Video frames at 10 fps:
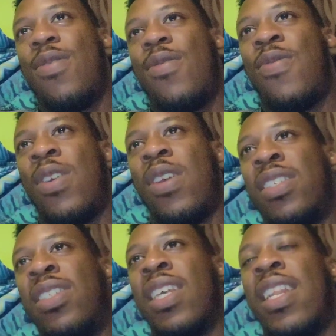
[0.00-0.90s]
for you to
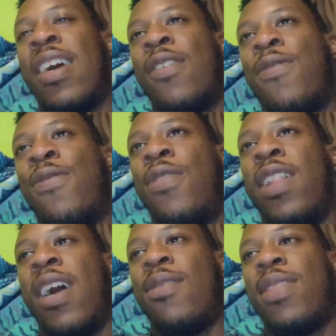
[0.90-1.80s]
sit down and full
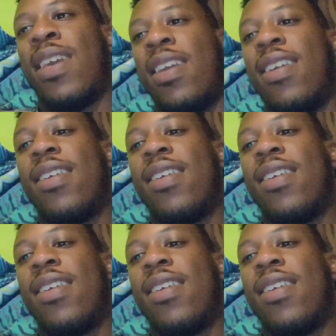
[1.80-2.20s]
out think.